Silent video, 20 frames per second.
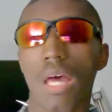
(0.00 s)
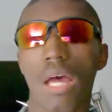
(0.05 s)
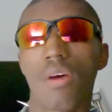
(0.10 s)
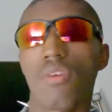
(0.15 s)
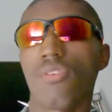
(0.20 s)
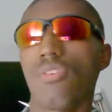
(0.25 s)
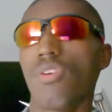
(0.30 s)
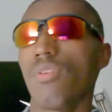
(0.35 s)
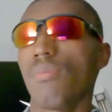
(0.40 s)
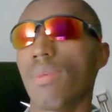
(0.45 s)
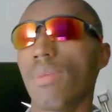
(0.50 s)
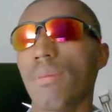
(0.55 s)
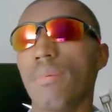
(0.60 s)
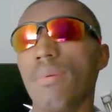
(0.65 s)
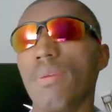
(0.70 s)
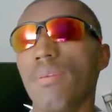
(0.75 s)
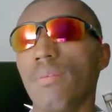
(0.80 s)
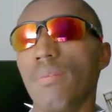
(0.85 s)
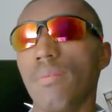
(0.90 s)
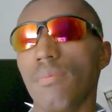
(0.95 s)
I don't know,
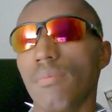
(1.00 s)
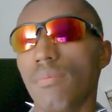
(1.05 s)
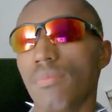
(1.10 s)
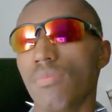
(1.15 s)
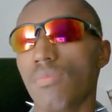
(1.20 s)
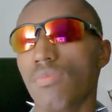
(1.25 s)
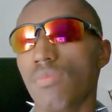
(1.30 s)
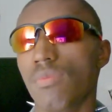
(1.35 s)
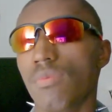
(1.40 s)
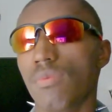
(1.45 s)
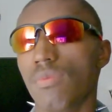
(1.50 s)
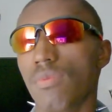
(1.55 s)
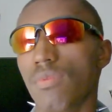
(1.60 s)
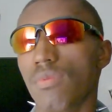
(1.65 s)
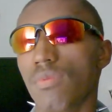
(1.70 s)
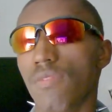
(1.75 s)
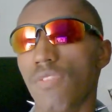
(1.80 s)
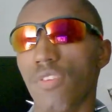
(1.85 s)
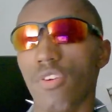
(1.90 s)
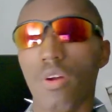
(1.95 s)
maybe
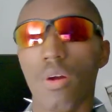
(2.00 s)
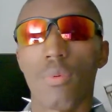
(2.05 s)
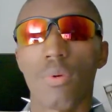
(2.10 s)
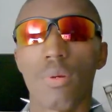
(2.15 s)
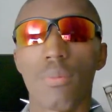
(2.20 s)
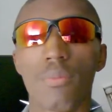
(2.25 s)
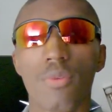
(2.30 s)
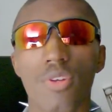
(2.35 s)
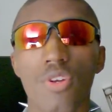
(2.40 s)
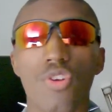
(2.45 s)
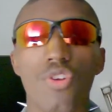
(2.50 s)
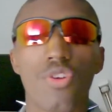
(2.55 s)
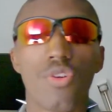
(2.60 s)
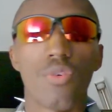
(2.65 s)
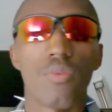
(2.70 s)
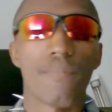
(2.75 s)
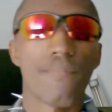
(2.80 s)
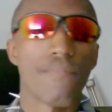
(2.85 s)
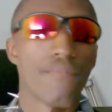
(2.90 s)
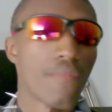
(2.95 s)
figure out what I'm going to
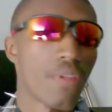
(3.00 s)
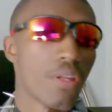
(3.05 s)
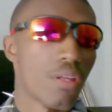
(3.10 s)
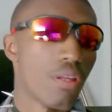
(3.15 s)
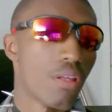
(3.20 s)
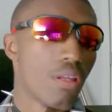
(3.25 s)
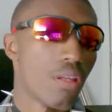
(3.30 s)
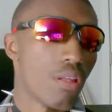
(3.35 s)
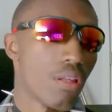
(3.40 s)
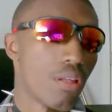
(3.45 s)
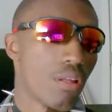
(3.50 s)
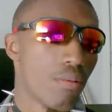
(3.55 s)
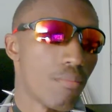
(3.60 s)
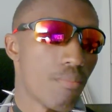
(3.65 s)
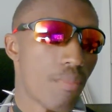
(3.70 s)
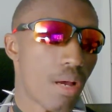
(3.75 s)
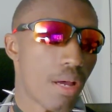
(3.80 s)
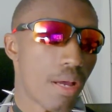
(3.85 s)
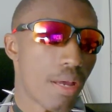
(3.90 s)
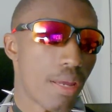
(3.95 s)
do.
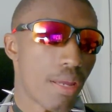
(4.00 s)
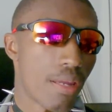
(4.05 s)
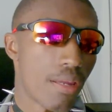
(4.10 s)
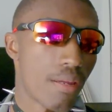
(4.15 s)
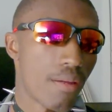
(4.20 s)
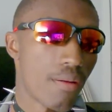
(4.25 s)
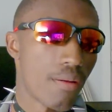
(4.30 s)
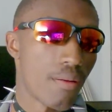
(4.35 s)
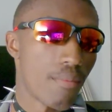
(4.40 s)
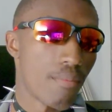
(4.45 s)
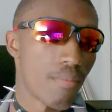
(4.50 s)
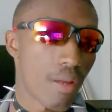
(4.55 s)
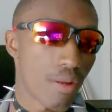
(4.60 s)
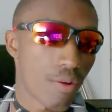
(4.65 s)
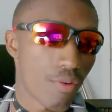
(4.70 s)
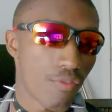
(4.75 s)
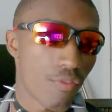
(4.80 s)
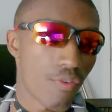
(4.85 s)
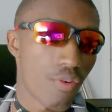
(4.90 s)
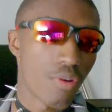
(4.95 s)
My
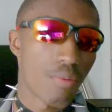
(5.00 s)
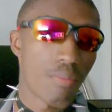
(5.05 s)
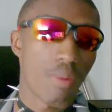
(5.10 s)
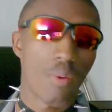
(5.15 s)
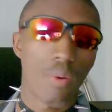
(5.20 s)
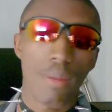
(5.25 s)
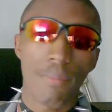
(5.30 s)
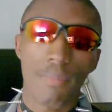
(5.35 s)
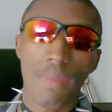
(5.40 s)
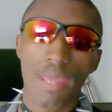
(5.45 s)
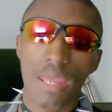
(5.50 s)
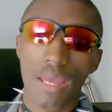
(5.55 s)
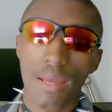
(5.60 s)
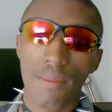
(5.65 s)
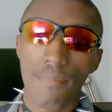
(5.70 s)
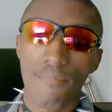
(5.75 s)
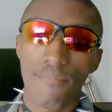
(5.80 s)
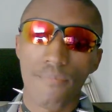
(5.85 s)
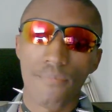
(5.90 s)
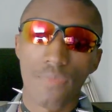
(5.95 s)
microphone and my
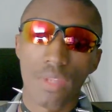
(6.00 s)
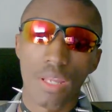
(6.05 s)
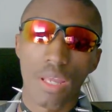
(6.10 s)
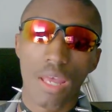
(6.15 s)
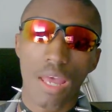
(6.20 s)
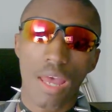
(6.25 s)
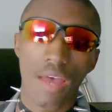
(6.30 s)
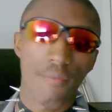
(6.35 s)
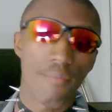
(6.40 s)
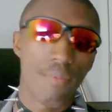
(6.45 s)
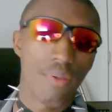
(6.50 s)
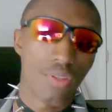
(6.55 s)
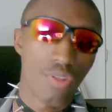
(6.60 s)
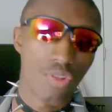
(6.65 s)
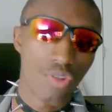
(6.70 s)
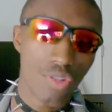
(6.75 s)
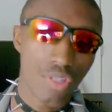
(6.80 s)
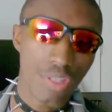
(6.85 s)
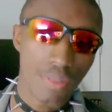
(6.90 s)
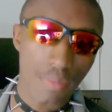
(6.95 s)
webcam have
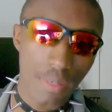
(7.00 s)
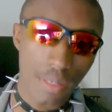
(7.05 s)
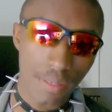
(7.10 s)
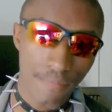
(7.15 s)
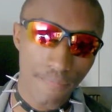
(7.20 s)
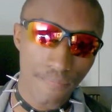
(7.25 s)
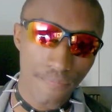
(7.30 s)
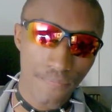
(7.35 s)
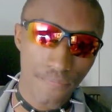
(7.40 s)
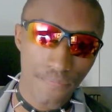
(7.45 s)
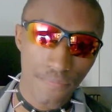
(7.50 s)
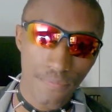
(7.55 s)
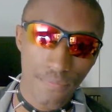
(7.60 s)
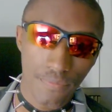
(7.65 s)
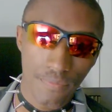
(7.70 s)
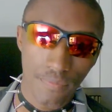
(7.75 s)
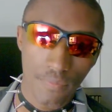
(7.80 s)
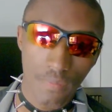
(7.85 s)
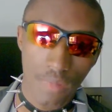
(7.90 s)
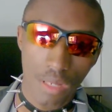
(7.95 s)
been good to me,
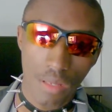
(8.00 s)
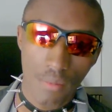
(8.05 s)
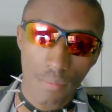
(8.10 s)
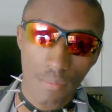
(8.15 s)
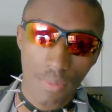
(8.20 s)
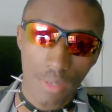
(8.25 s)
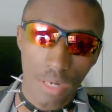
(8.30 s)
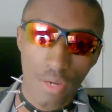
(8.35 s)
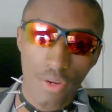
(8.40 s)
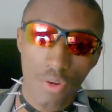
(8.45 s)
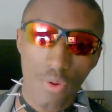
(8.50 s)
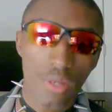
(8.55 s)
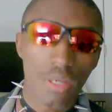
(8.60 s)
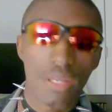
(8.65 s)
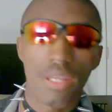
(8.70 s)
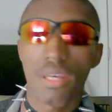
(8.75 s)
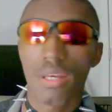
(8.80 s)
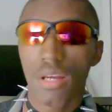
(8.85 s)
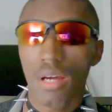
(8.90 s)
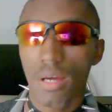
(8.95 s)
but I know I
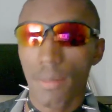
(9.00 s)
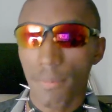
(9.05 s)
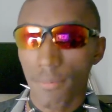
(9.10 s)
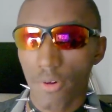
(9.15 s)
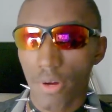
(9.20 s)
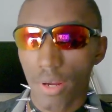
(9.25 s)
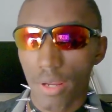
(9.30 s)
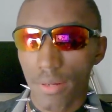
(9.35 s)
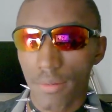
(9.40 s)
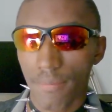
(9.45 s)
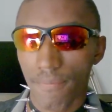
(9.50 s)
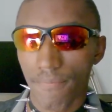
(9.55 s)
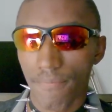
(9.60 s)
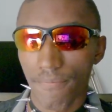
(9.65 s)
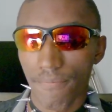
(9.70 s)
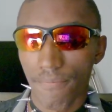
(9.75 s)
need an upgrade.